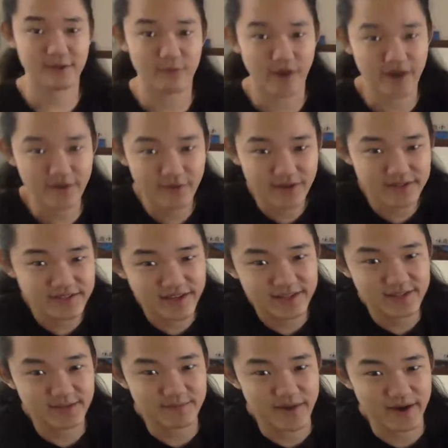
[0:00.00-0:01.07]
Why do I say
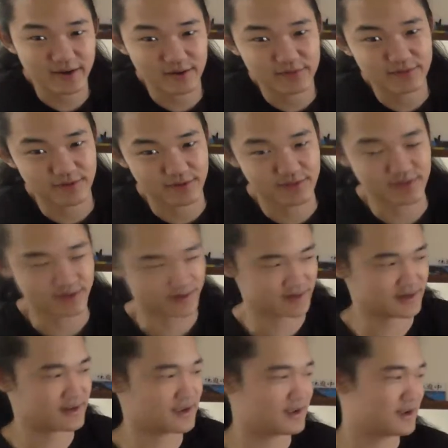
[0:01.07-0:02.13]
it's a battle for
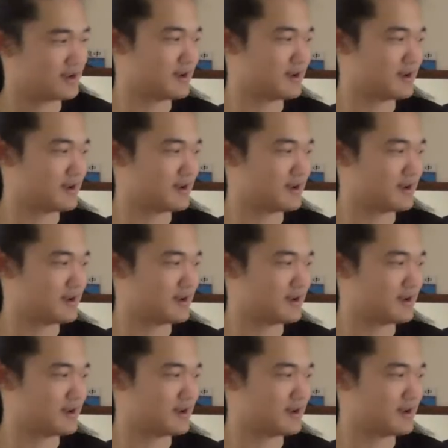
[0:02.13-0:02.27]
third?